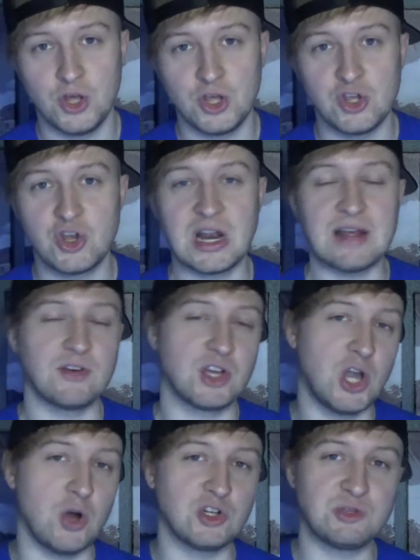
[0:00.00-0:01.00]
You can have a
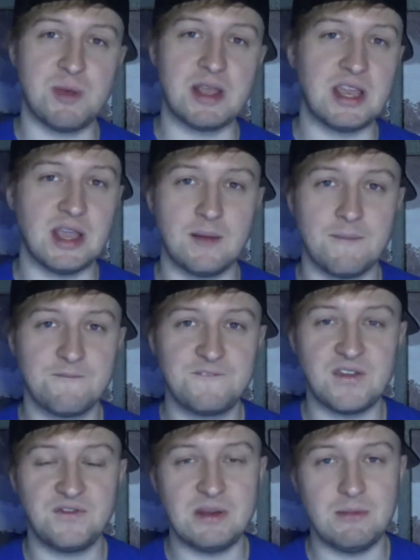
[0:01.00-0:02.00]
coach making
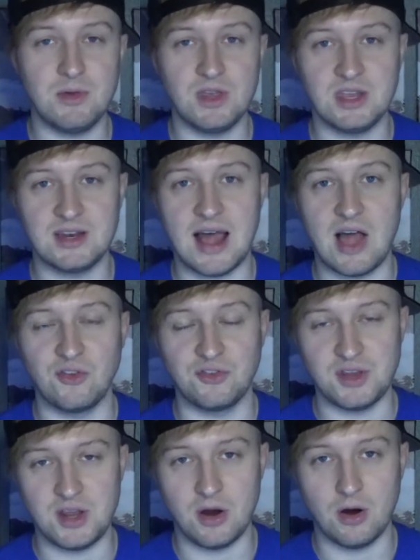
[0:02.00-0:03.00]
$50 million a
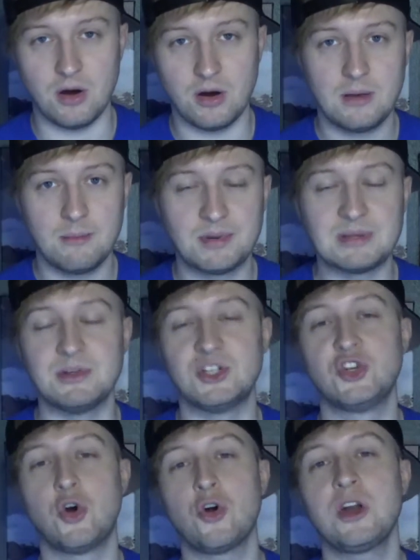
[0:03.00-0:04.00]
year, but the
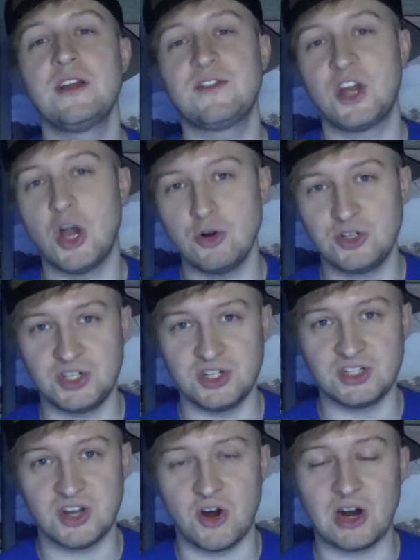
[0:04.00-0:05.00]
majority of coaches
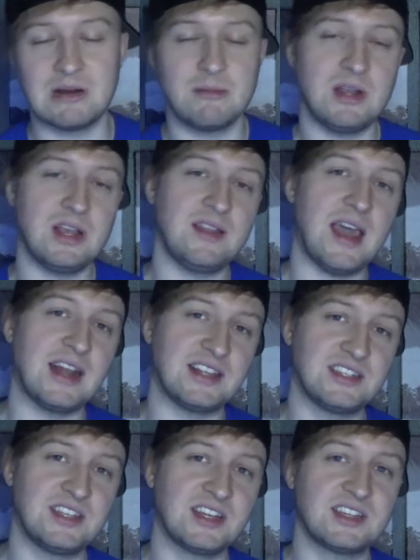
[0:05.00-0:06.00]
are going to be in that
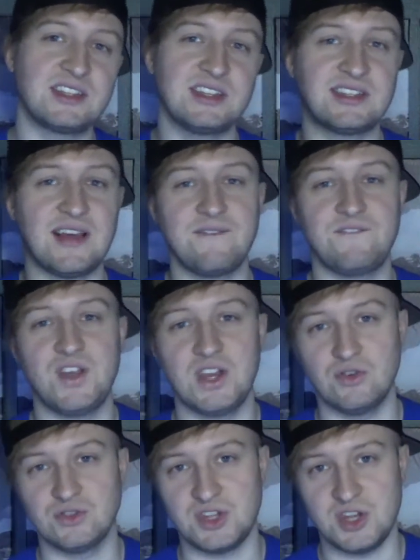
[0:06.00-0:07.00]
six to seven
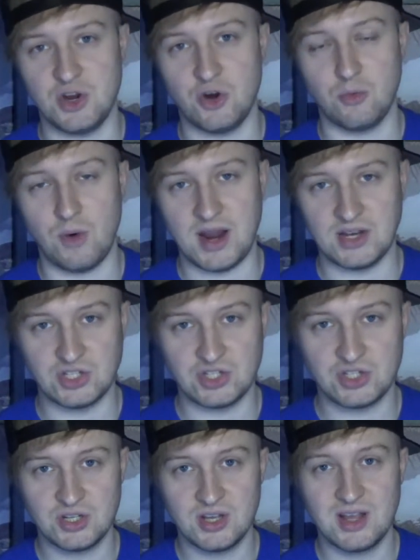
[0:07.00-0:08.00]
figures a year range.
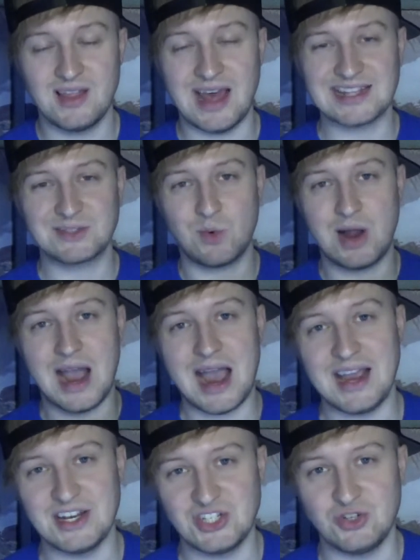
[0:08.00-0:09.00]
That's why
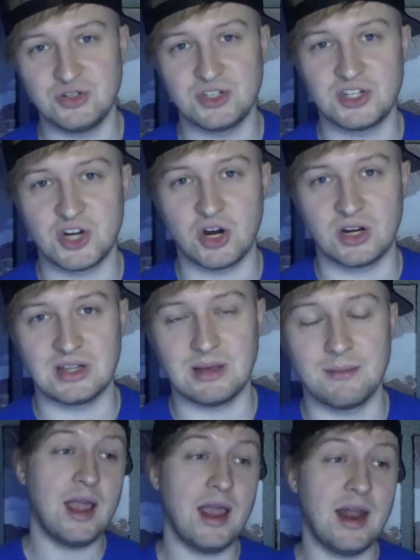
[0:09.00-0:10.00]
I choose to target them.
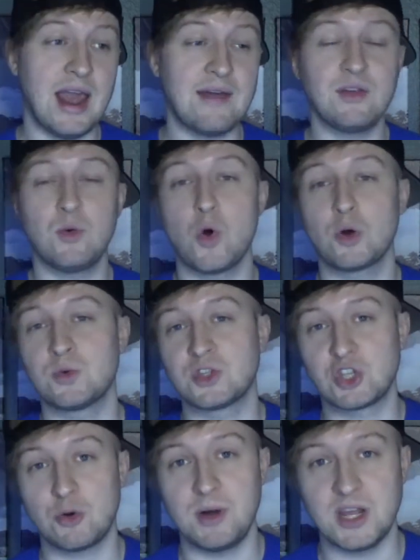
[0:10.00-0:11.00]
And having worked with
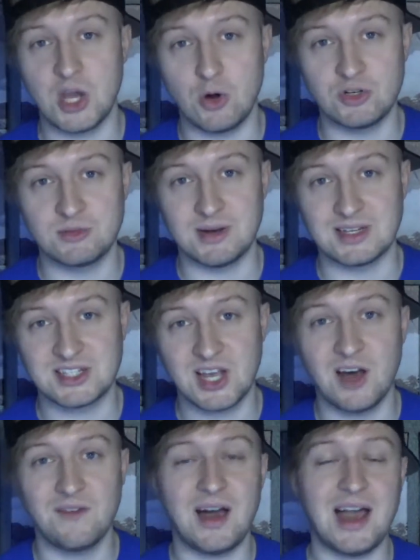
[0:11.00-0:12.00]
so many coaches
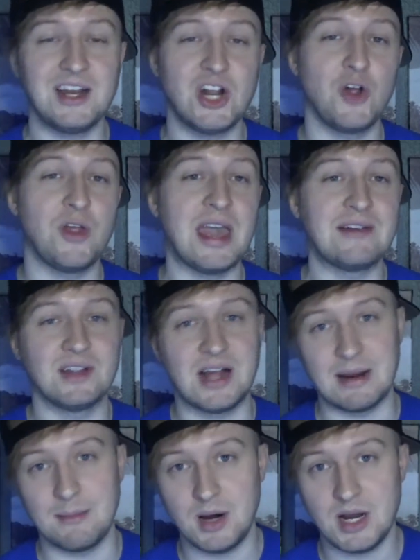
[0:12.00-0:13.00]
myself, I know they have a lot
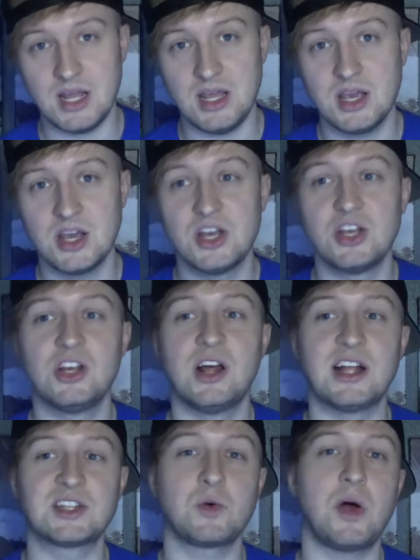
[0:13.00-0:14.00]
of money.
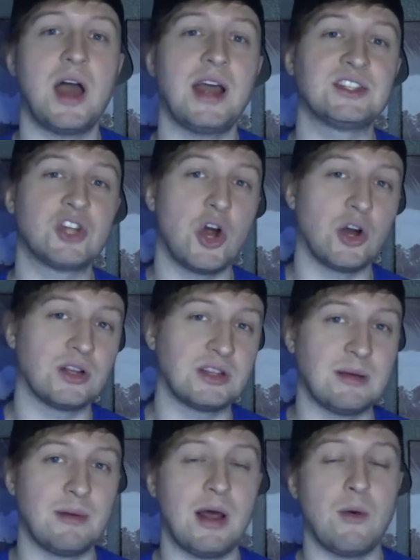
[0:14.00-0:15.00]
That's why I target them
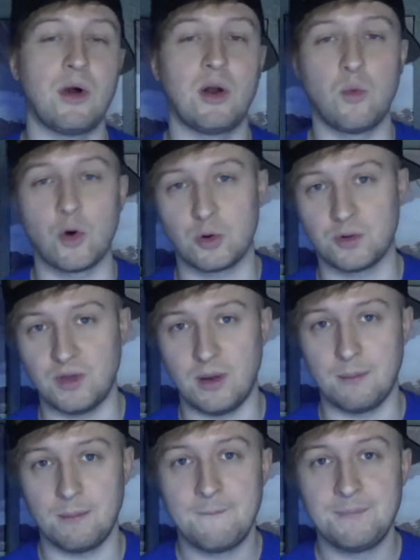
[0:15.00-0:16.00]
and I want to work with them.
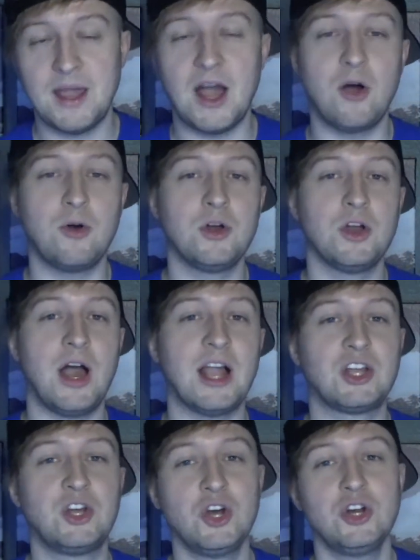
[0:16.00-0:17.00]
Now, I
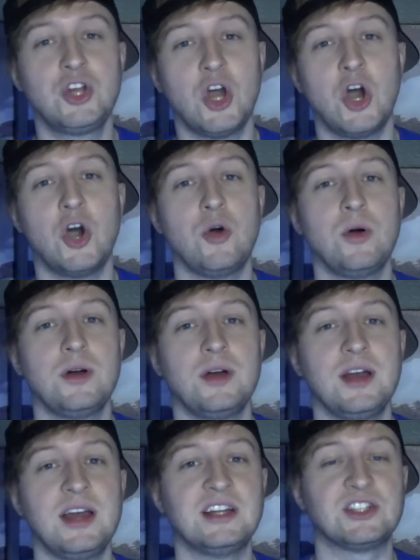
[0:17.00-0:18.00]
could go
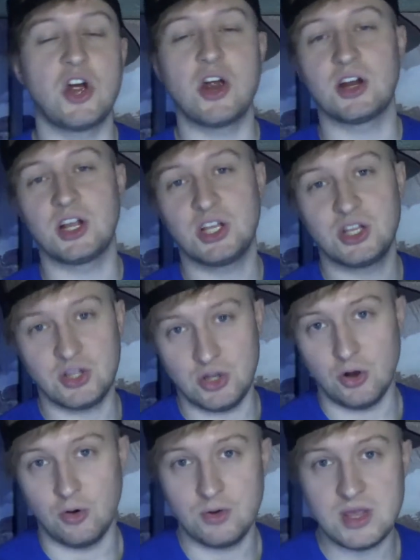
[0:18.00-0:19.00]
and target, you
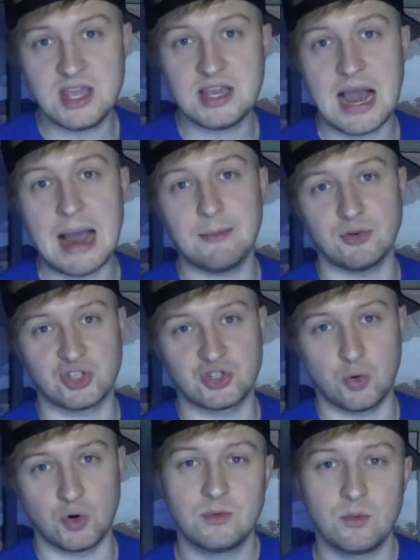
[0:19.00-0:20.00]
know, e-commerce
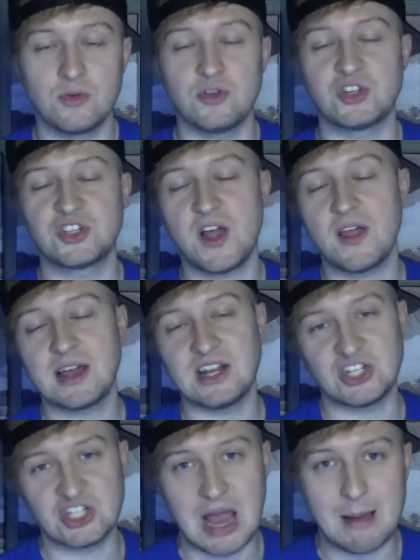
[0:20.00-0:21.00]
stores where they're selling on
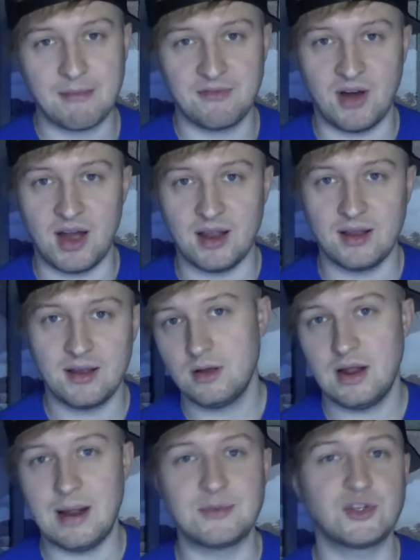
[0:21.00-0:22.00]
Shopify.
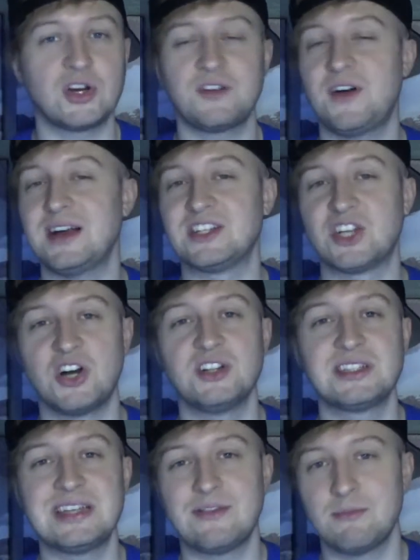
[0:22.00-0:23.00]
And I'm sure I could find tons of
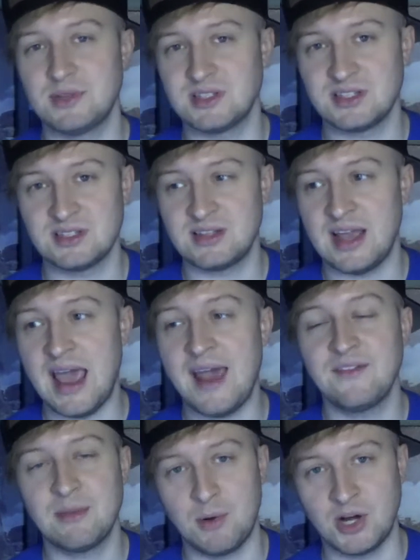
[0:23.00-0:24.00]
different businesses that have
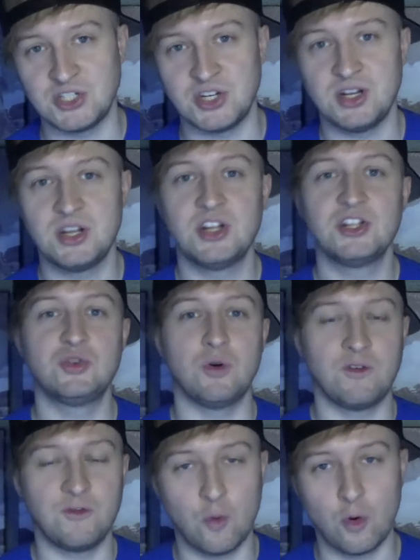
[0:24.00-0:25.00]
the budget to
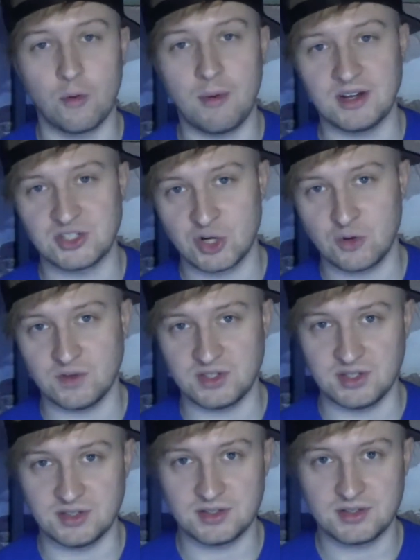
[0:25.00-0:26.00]
afford my
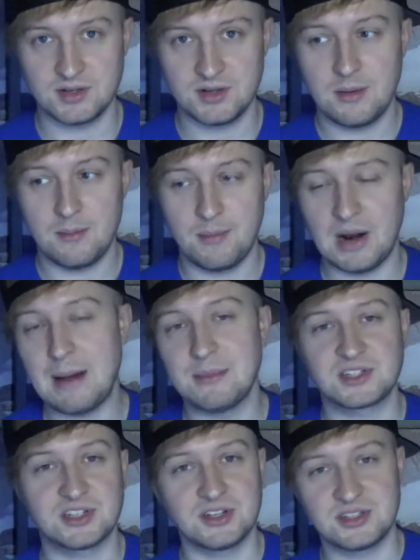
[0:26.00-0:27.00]
services but I'm just
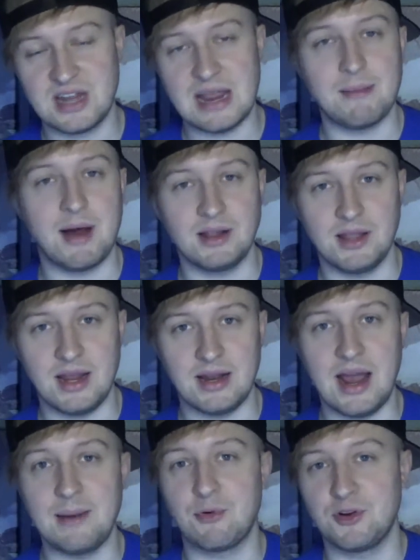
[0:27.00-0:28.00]
going to stay in my lane.
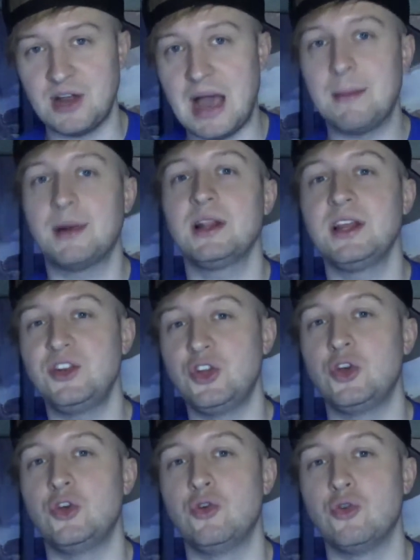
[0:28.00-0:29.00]
I predominantly
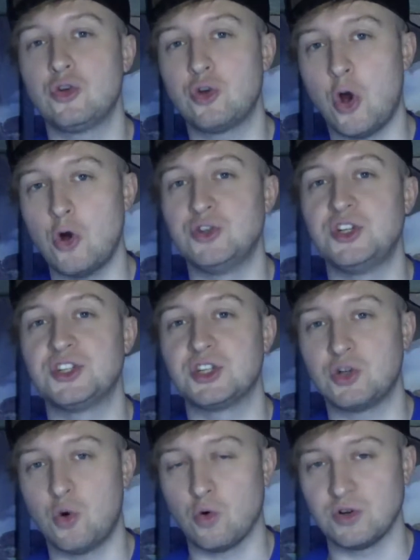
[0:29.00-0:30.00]
do coaches and
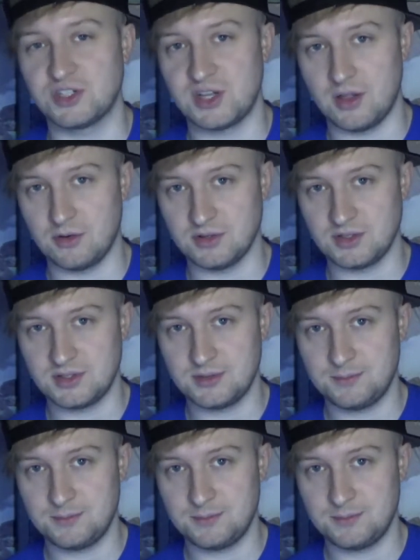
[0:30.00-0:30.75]
course sellers.